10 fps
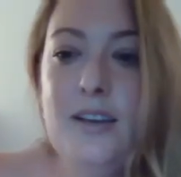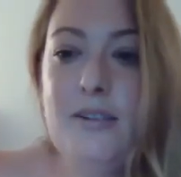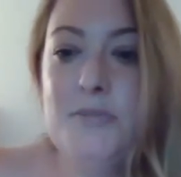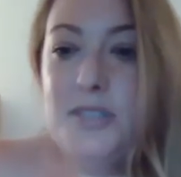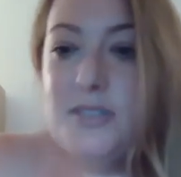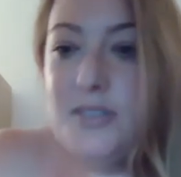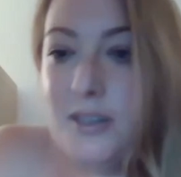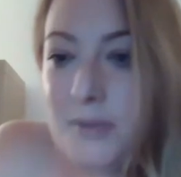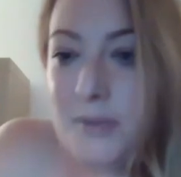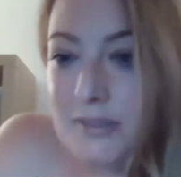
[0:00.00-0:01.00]
So I'm just
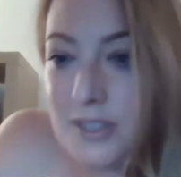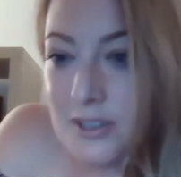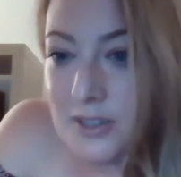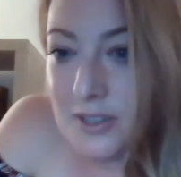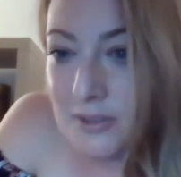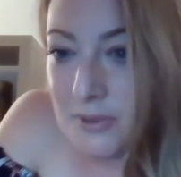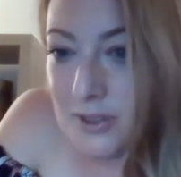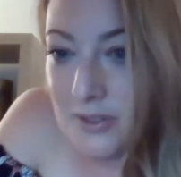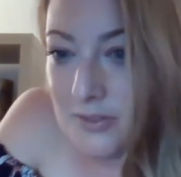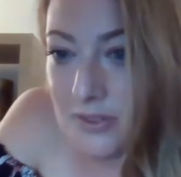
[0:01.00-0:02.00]
having a look at
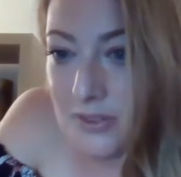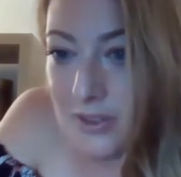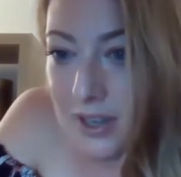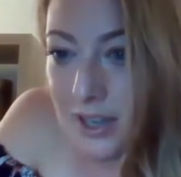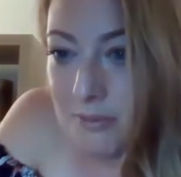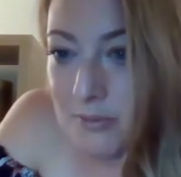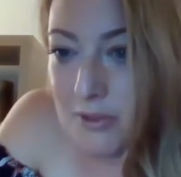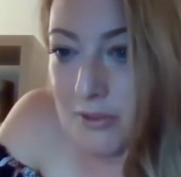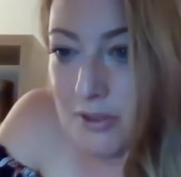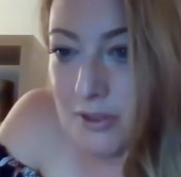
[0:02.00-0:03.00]
what came
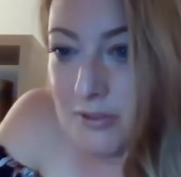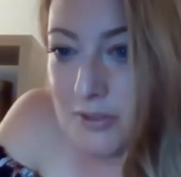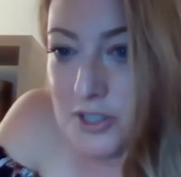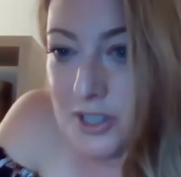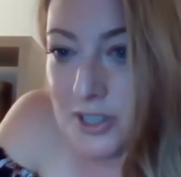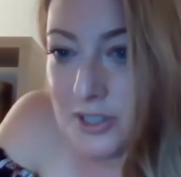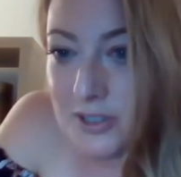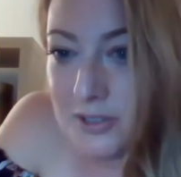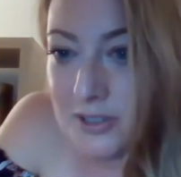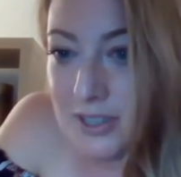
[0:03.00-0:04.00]
through for
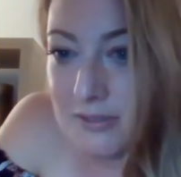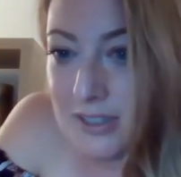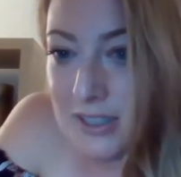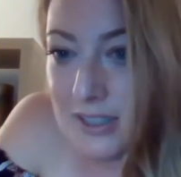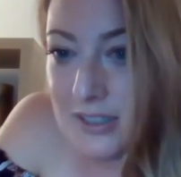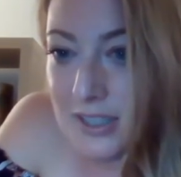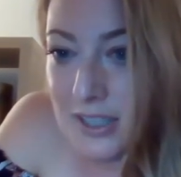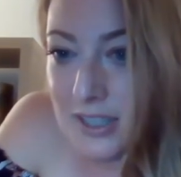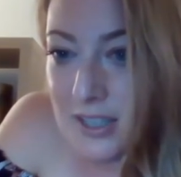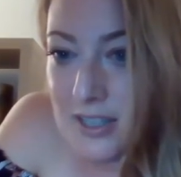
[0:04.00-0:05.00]
Jill. Oh, lovely.
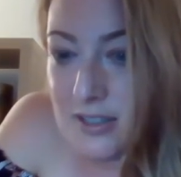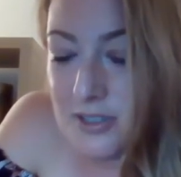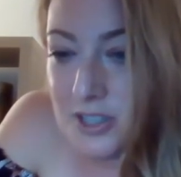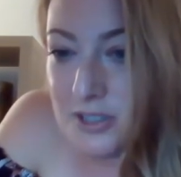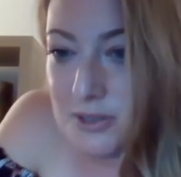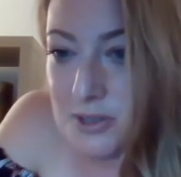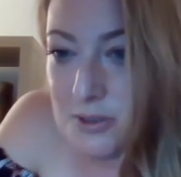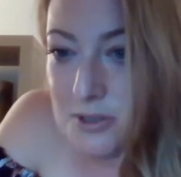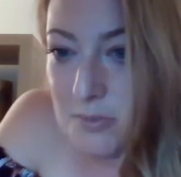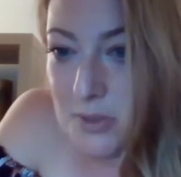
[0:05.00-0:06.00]
So Jill
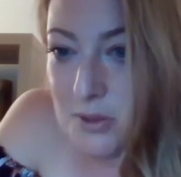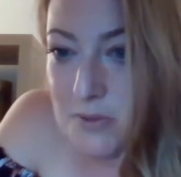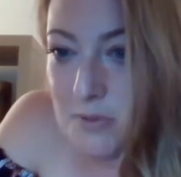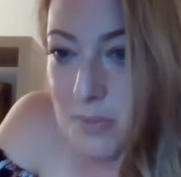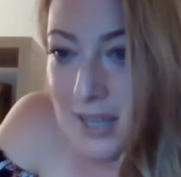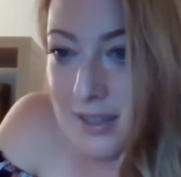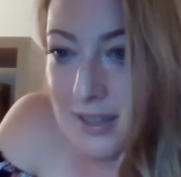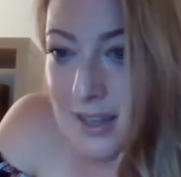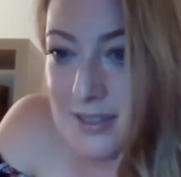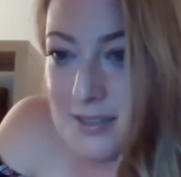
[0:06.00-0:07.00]
saw some beautiful
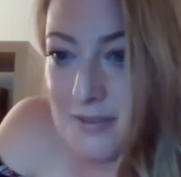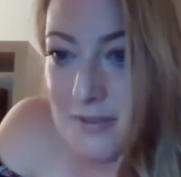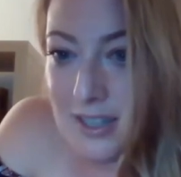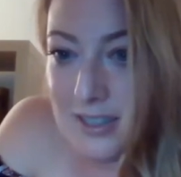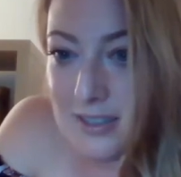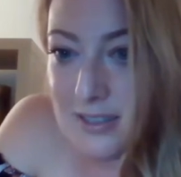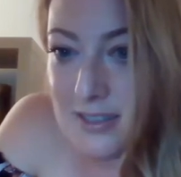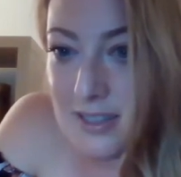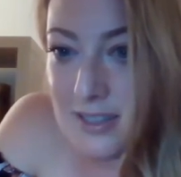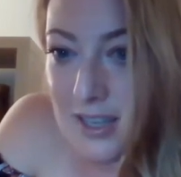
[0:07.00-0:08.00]
pink colours and
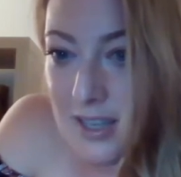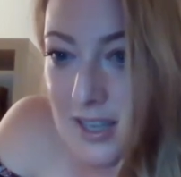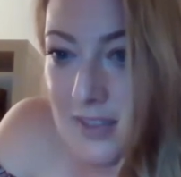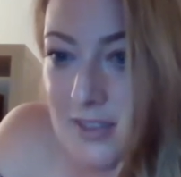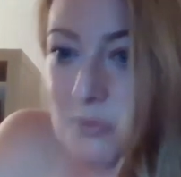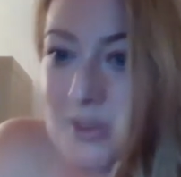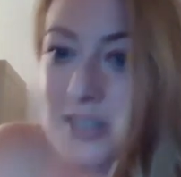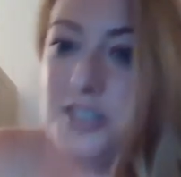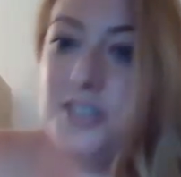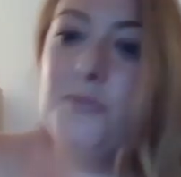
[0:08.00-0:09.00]
violets, and then
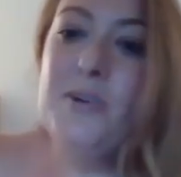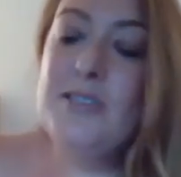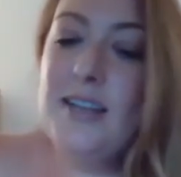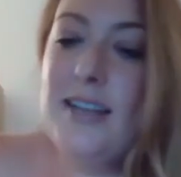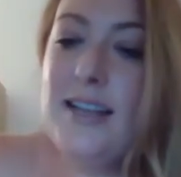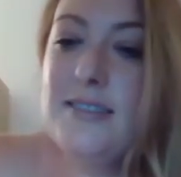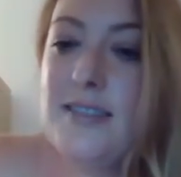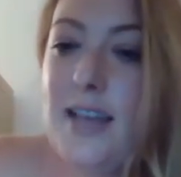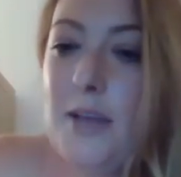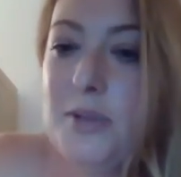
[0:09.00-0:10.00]
once the cleanse
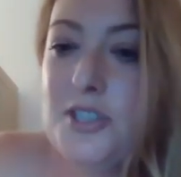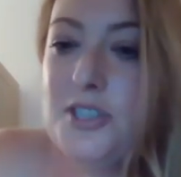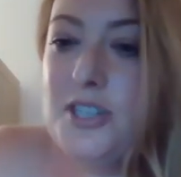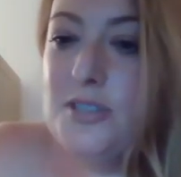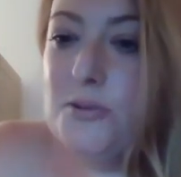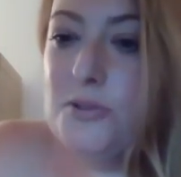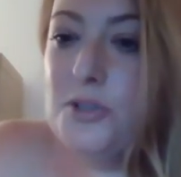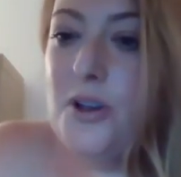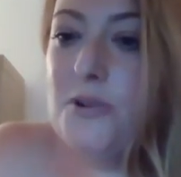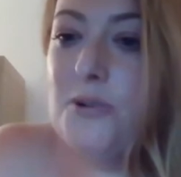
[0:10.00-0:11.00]
had happened, she saw
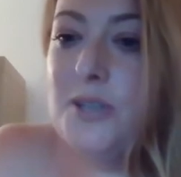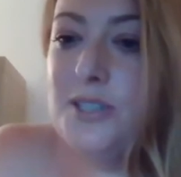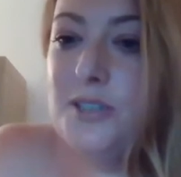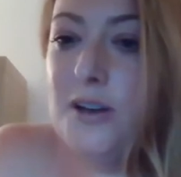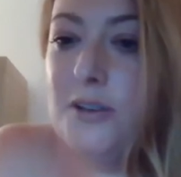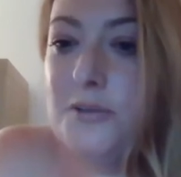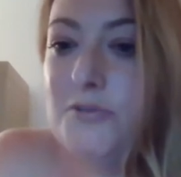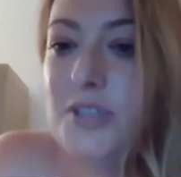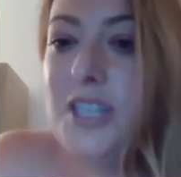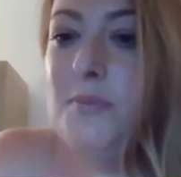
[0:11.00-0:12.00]
turquoise and
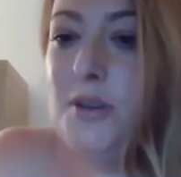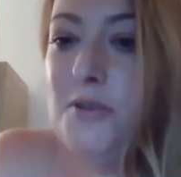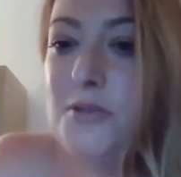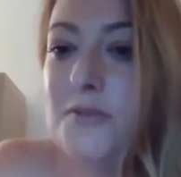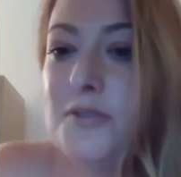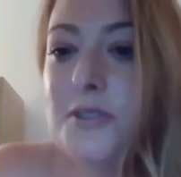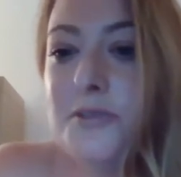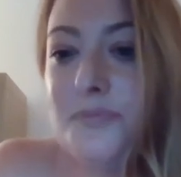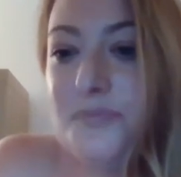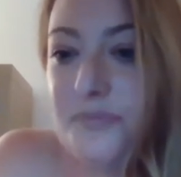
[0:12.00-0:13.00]
gold, really
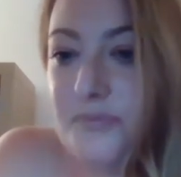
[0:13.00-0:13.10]
beautiful.